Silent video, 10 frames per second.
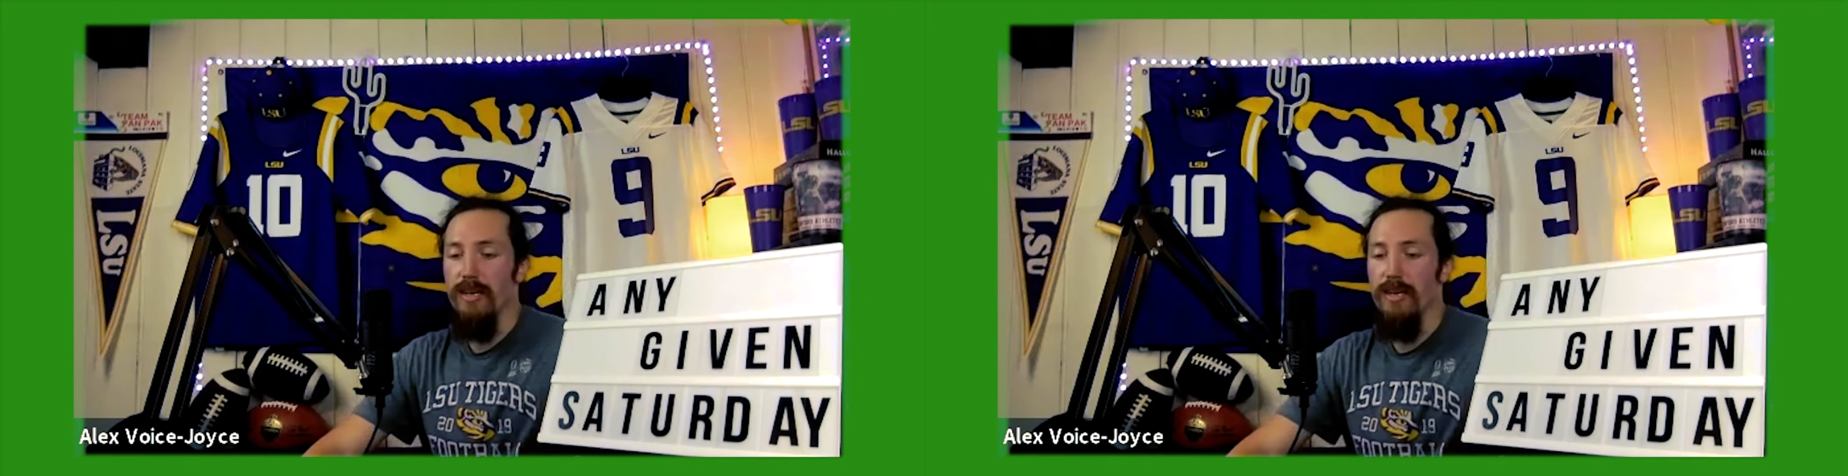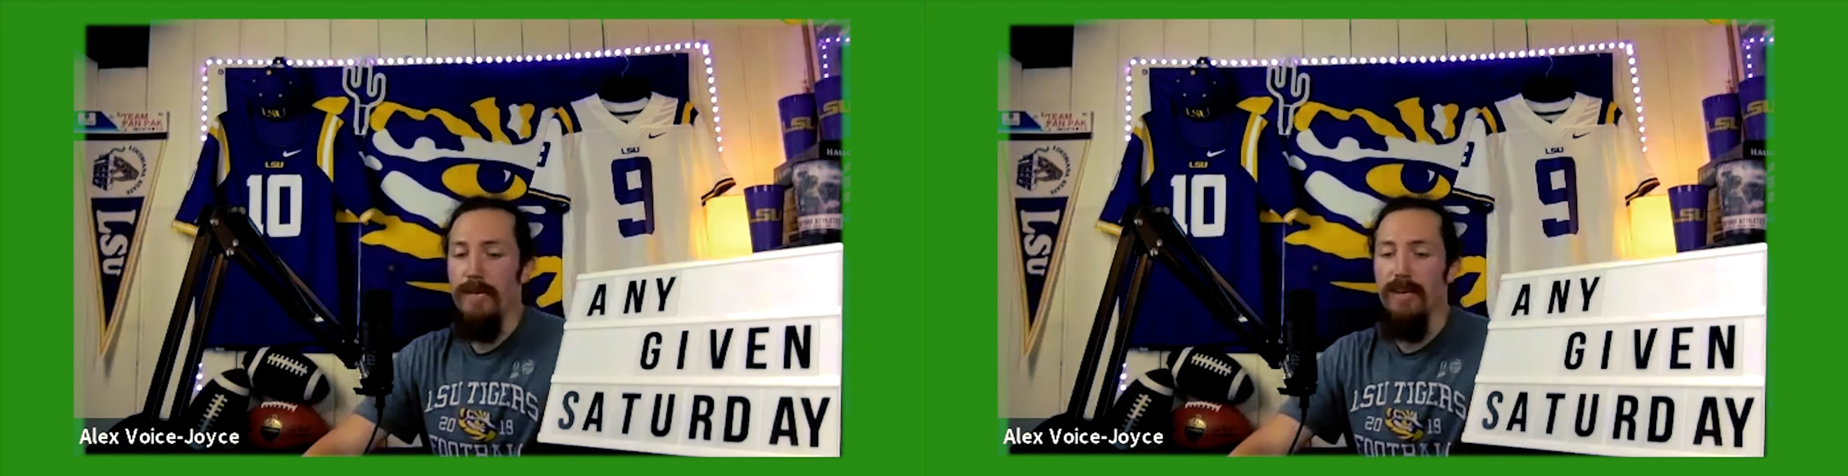
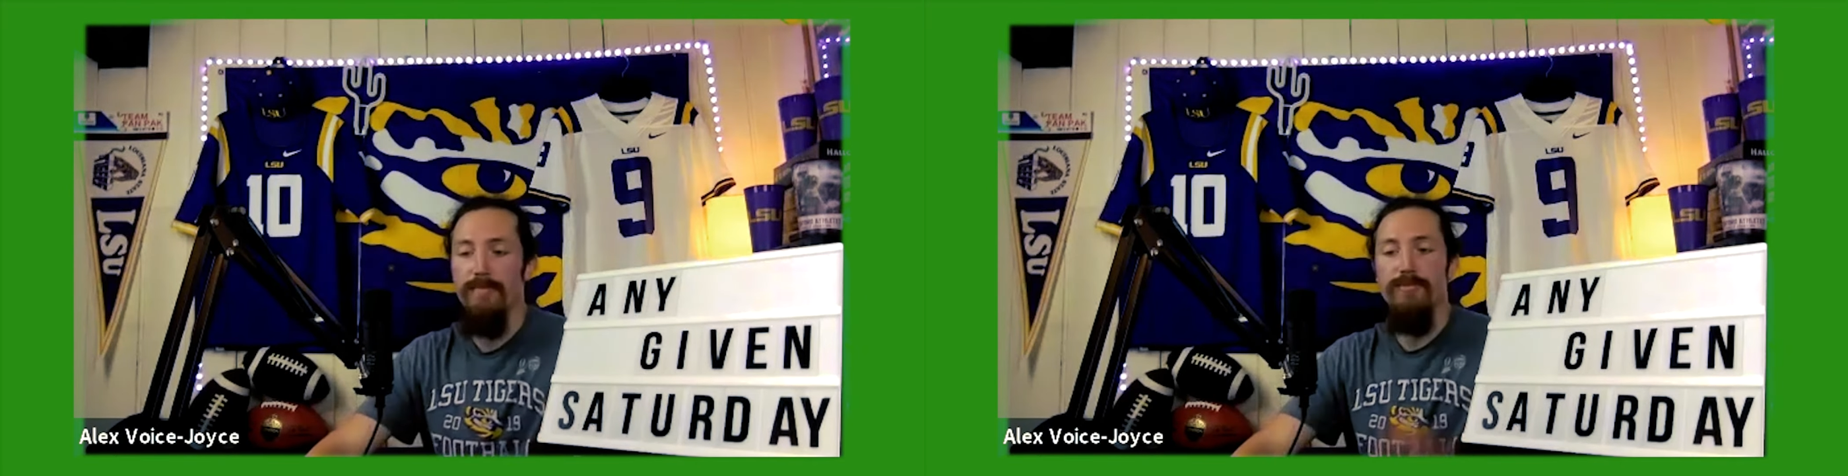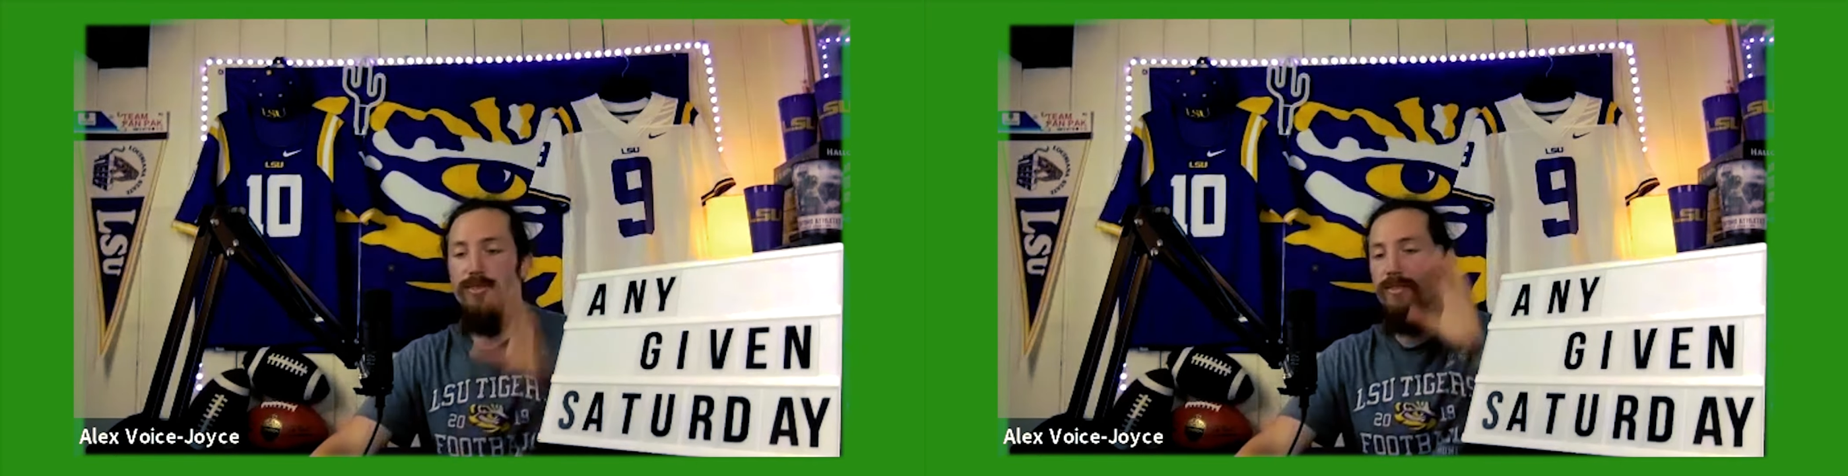I mean,
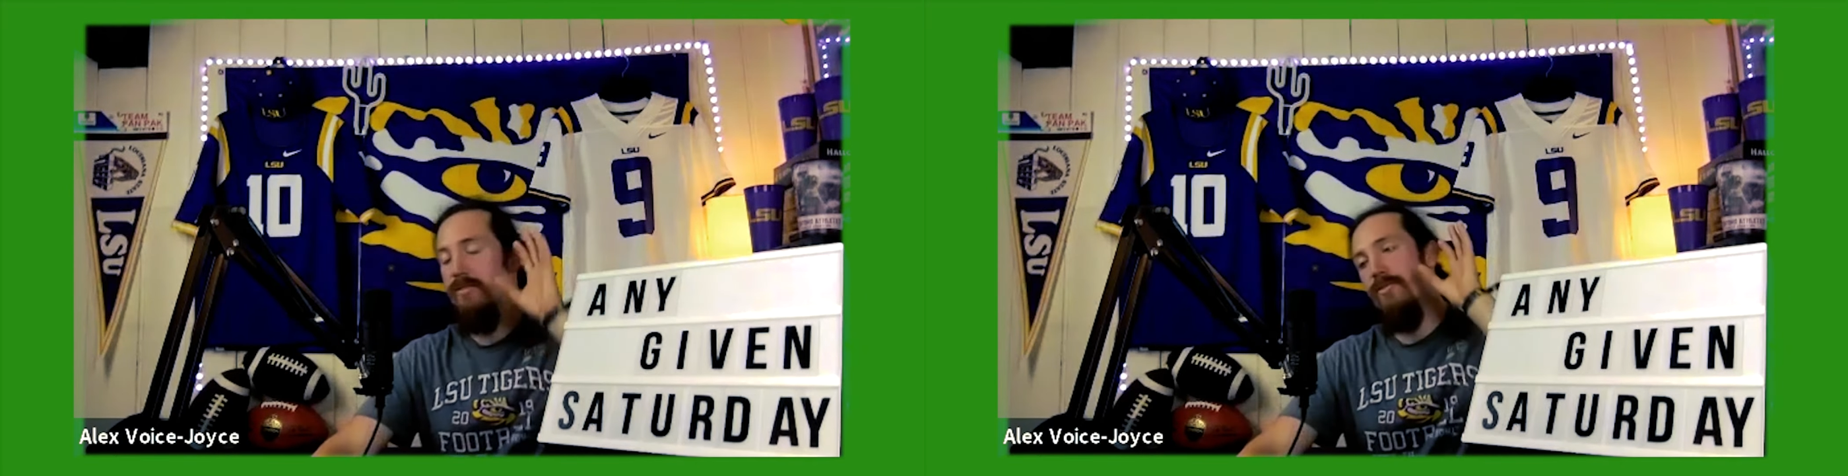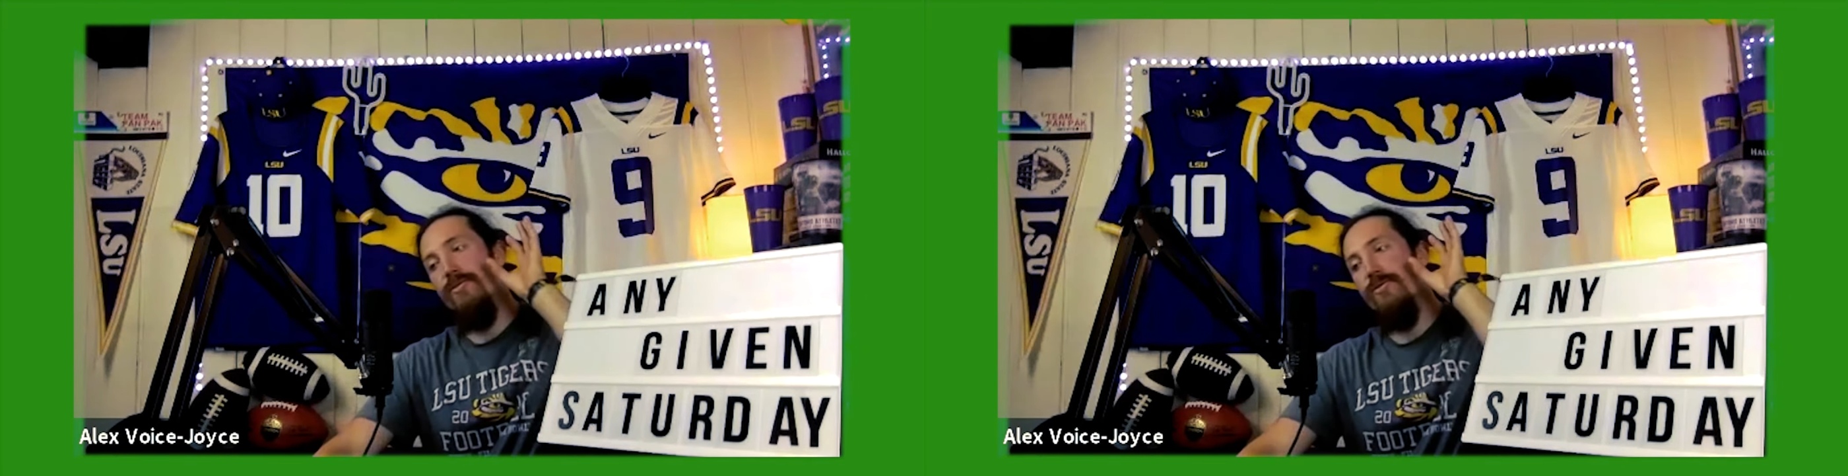I'm just
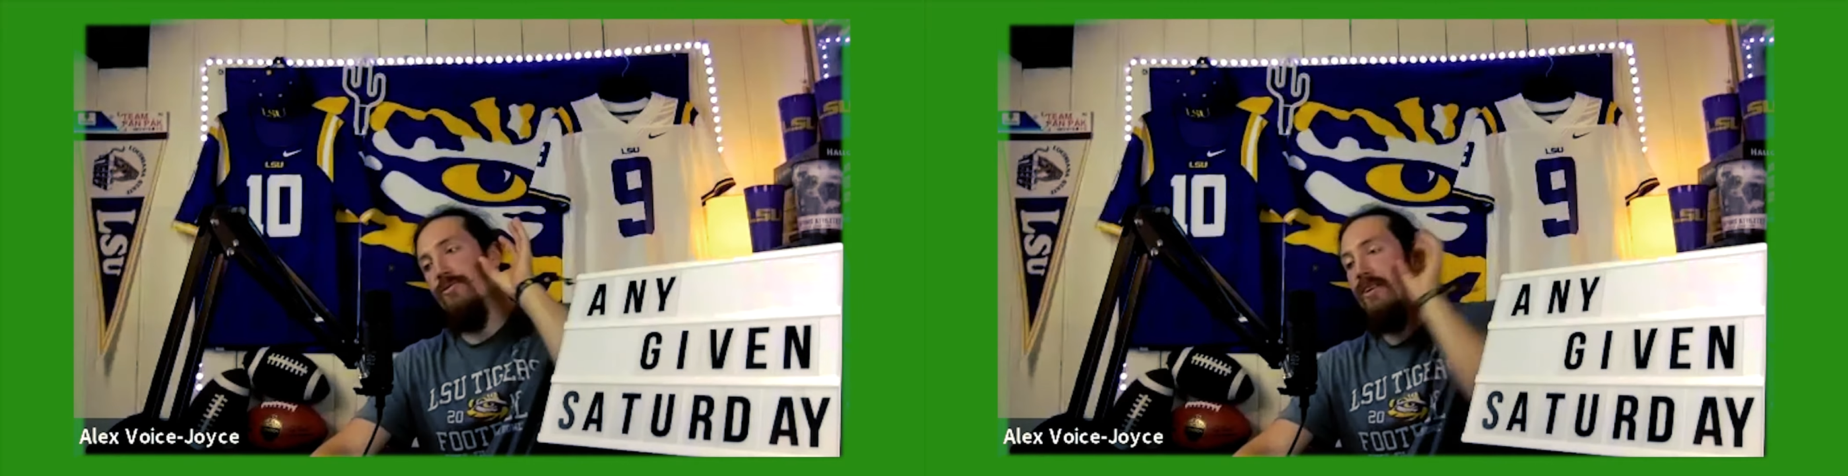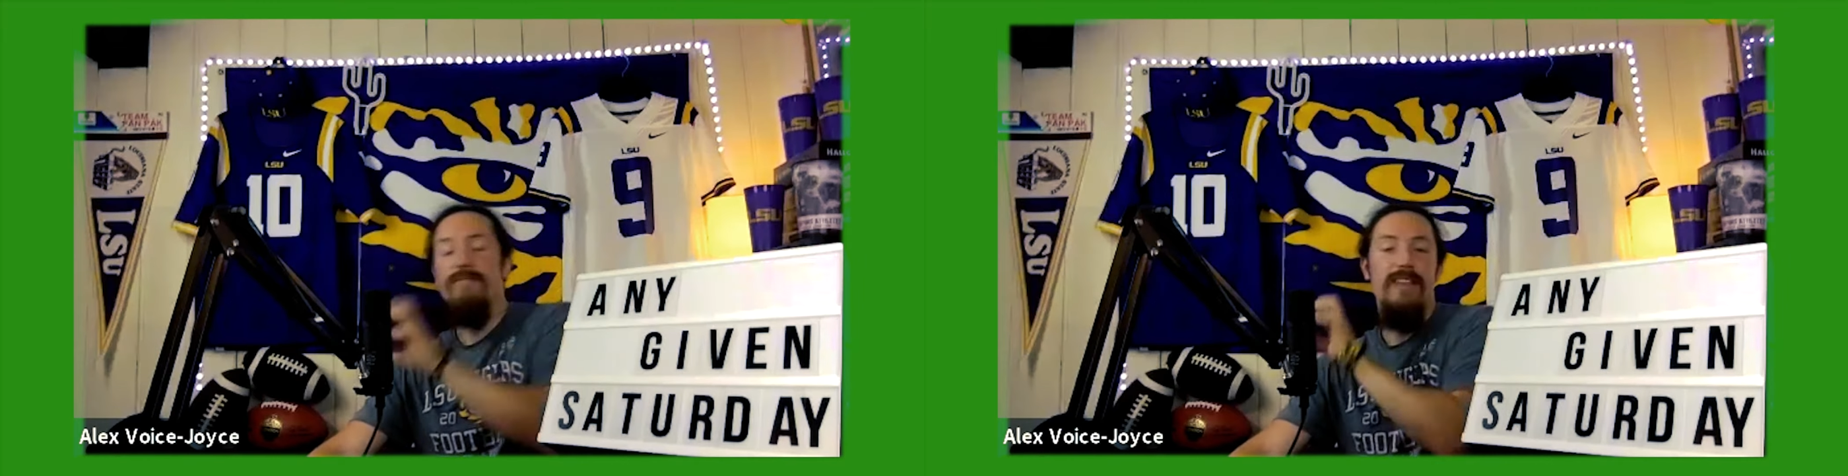
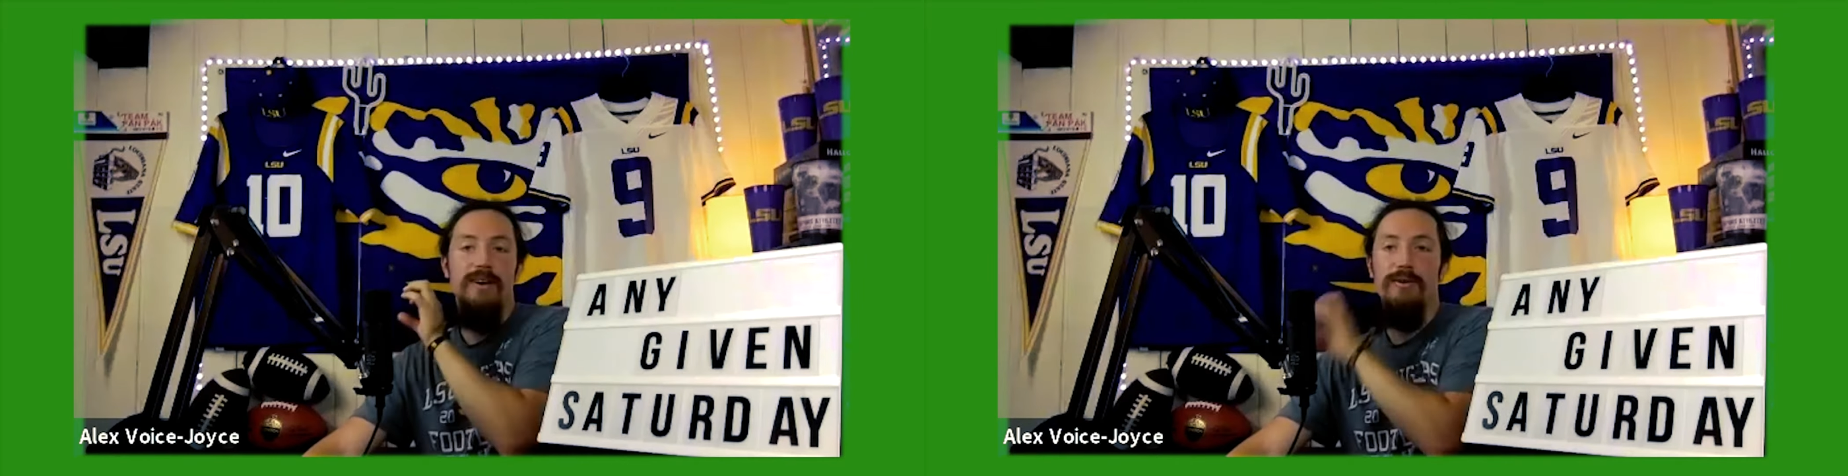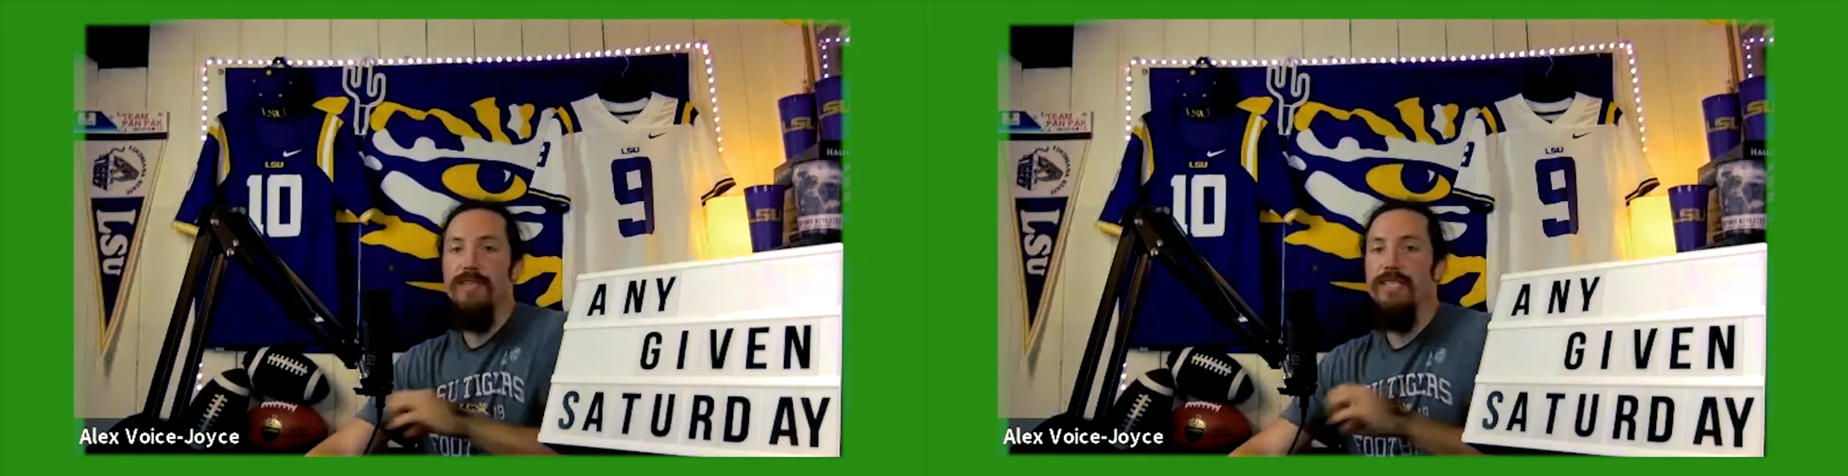all over that
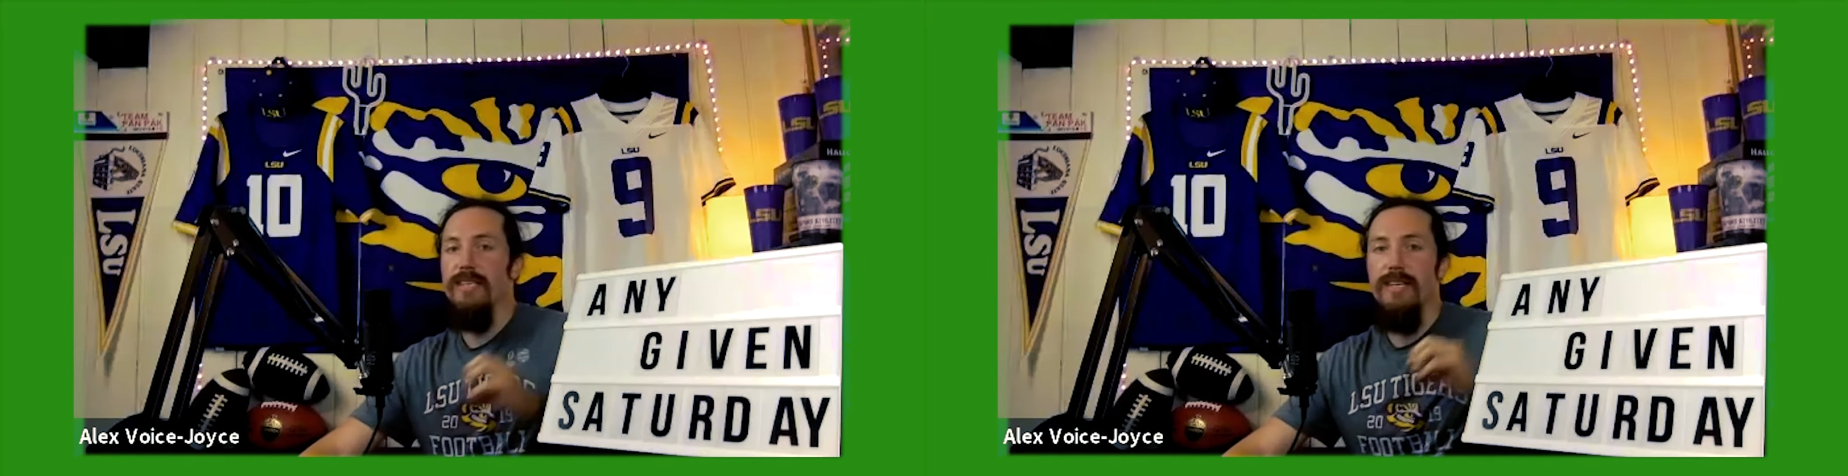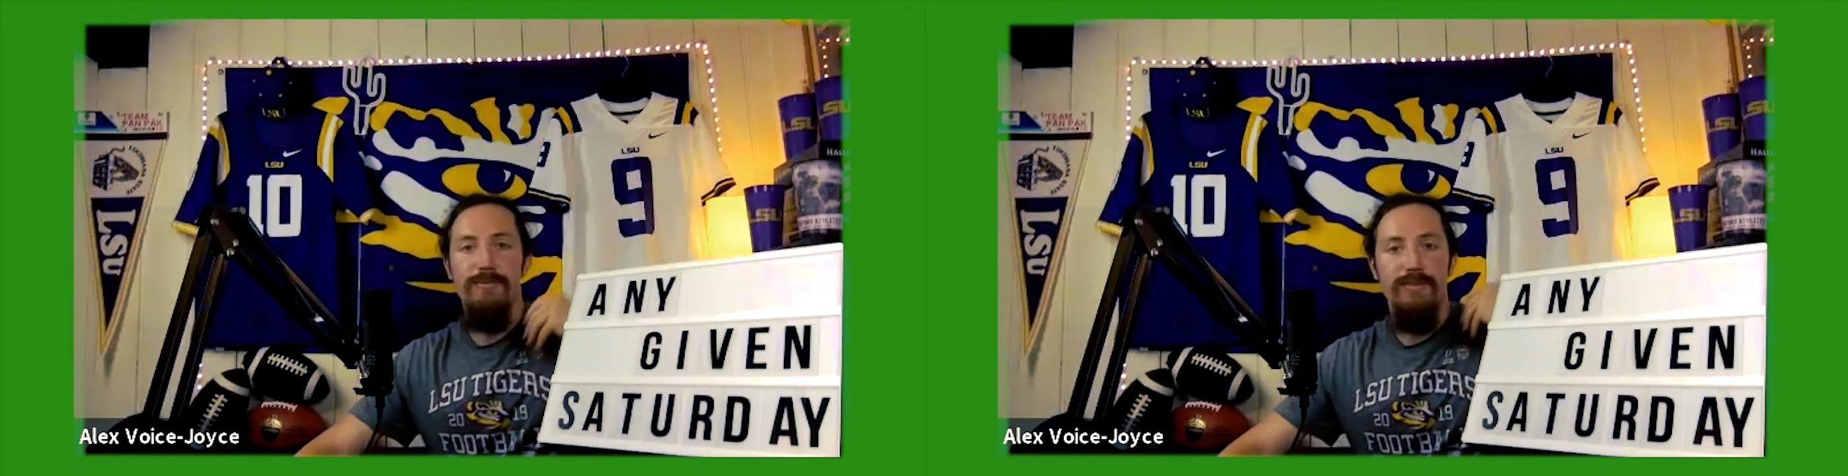all the time,